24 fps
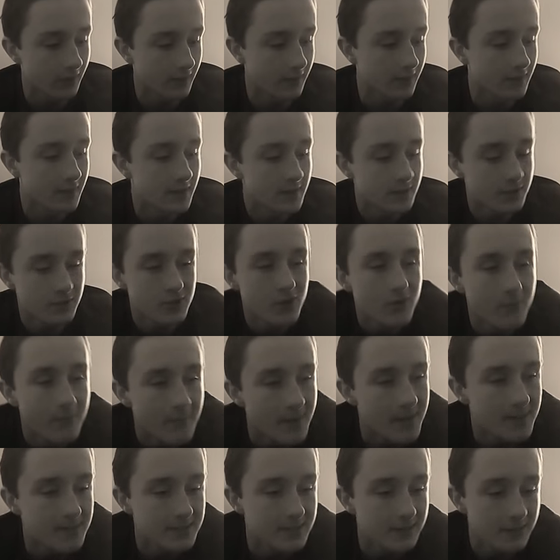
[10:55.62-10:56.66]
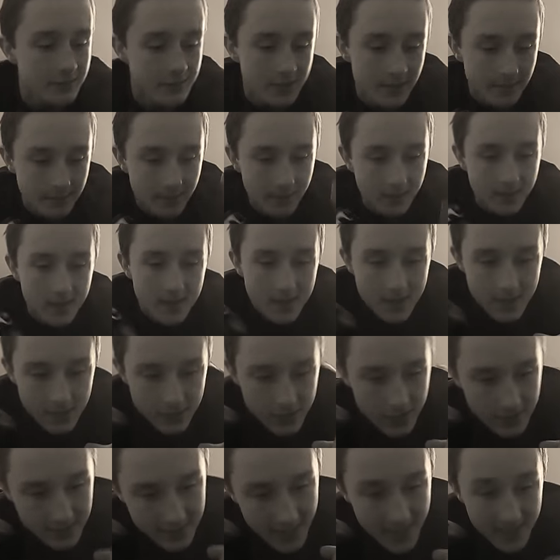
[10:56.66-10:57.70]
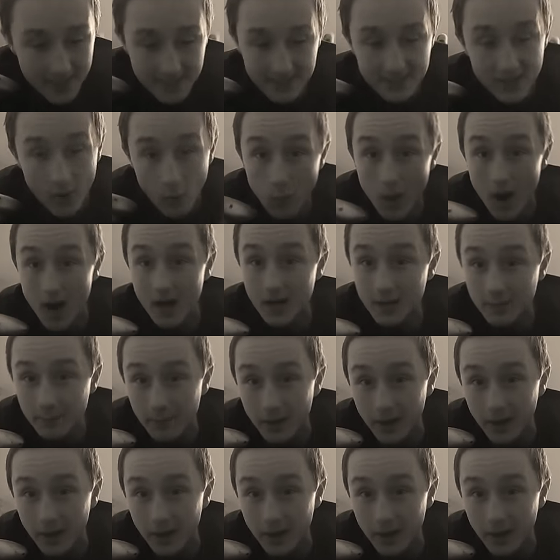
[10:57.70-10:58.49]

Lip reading: like 2 minutes or something. She takes the water